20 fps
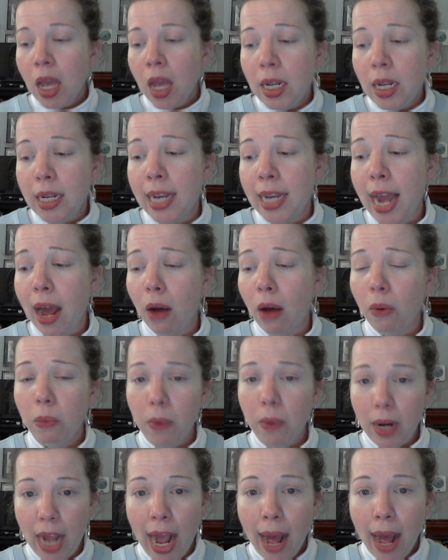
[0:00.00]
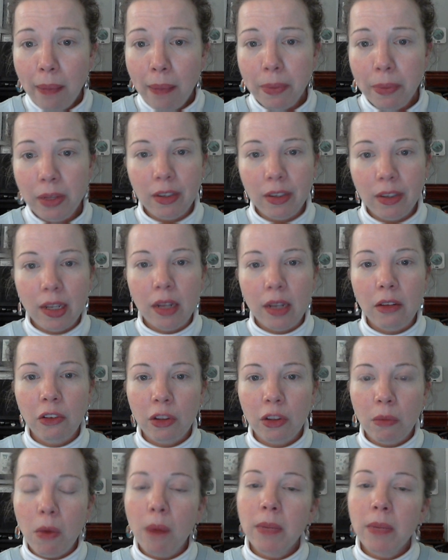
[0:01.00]
Now, what happens is
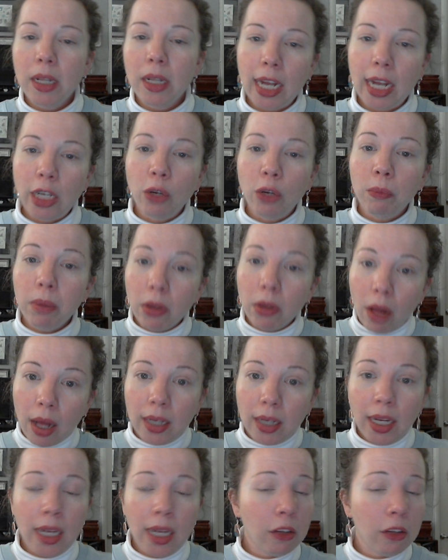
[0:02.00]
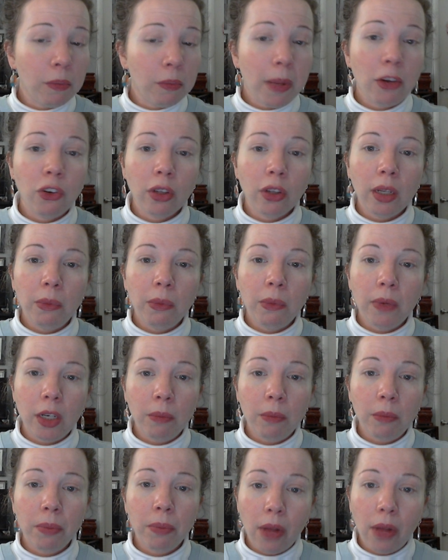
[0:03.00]
the moment that you plug in, especially when
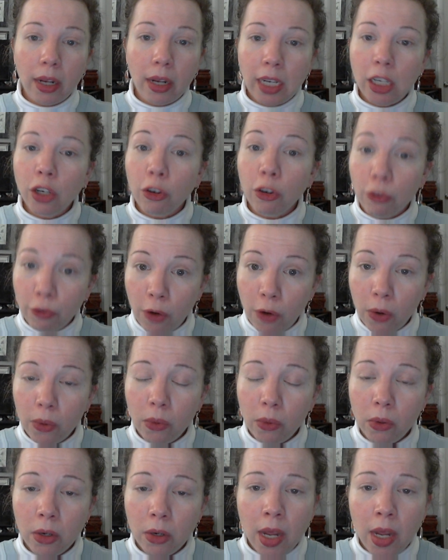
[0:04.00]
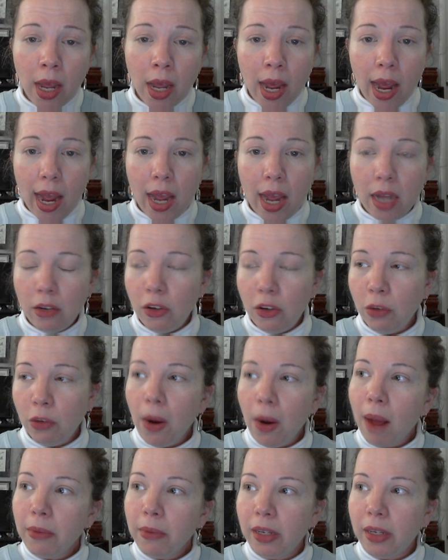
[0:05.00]
you plug in your phone, and you
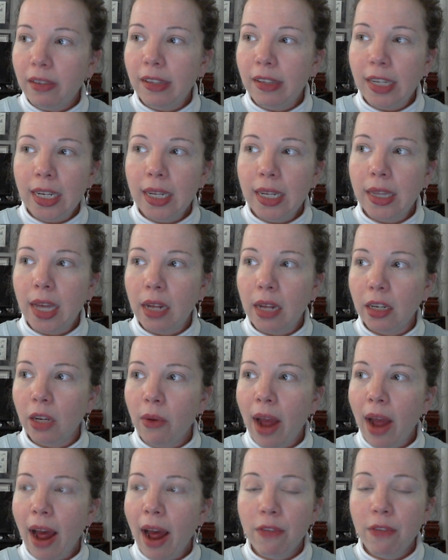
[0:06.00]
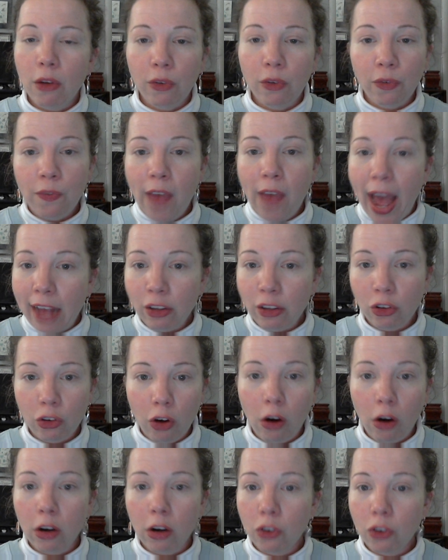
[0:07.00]
probably see that you have those fast
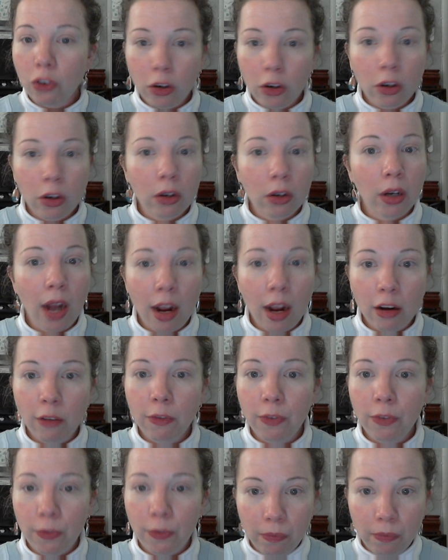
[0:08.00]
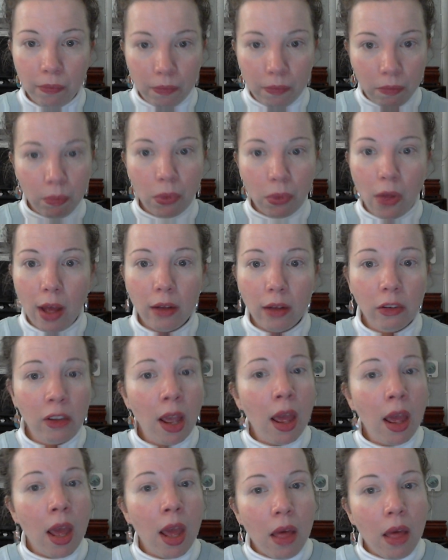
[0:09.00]
charger kind of plugs,
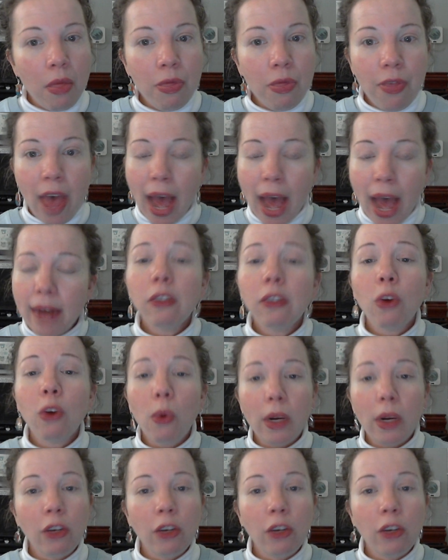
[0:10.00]
that is going